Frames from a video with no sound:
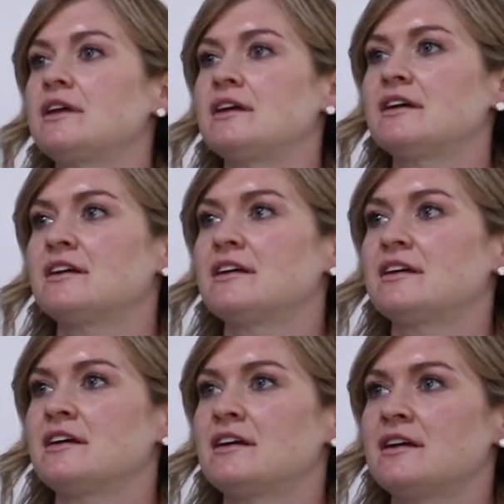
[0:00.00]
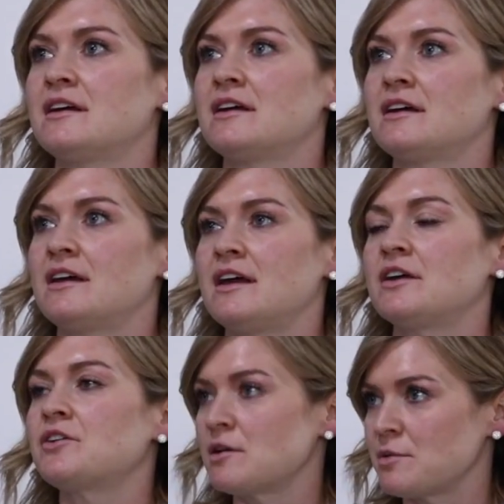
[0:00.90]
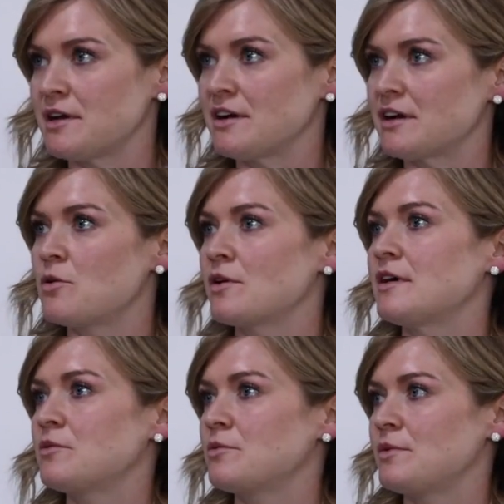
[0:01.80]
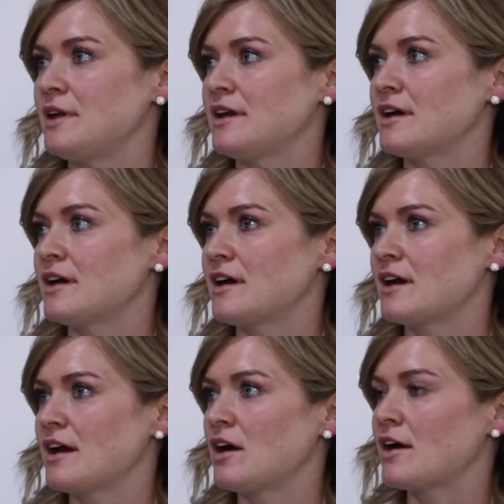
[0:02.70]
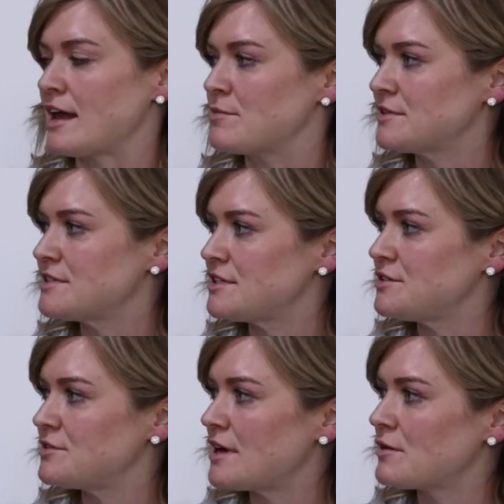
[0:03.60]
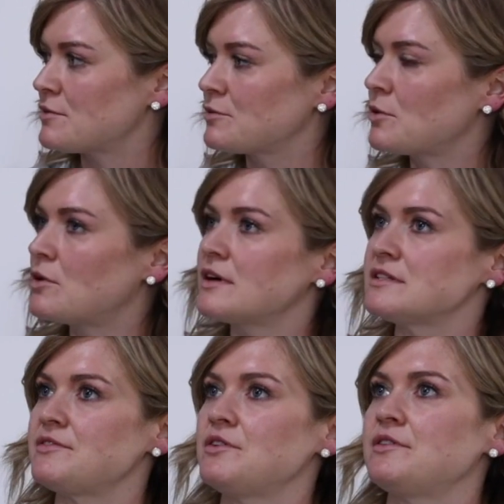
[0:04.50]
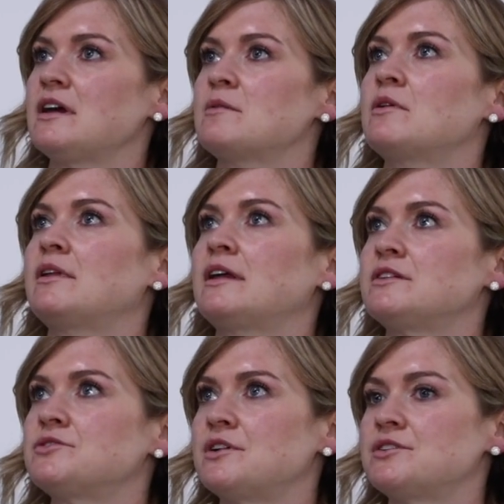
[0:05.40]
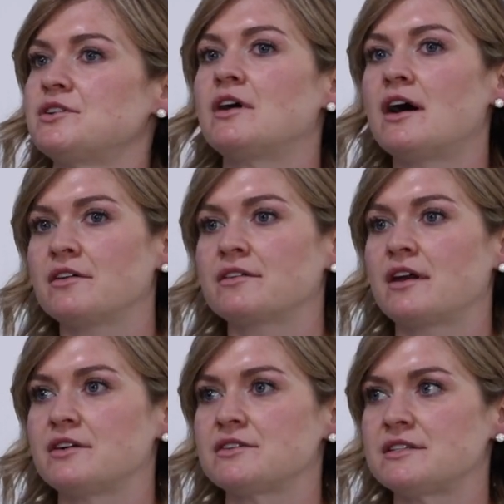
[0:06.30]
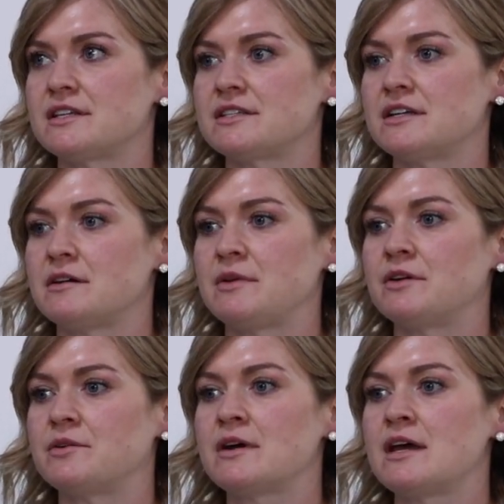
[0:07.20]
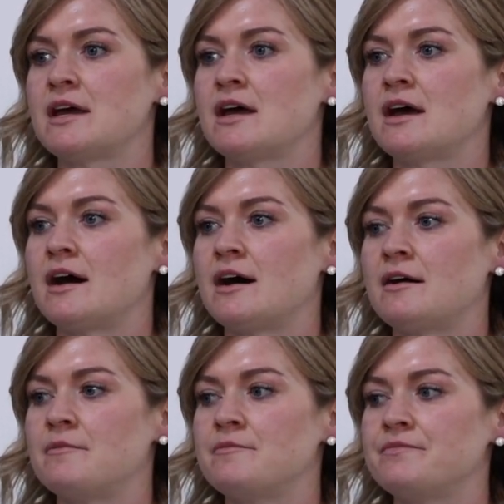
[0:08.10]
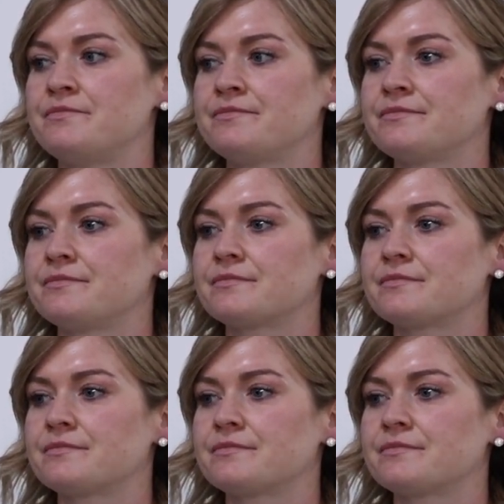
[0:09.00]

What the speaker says: really incredible here at CORE that we are able to do that role, because if you think about like the traditional healthcare system, an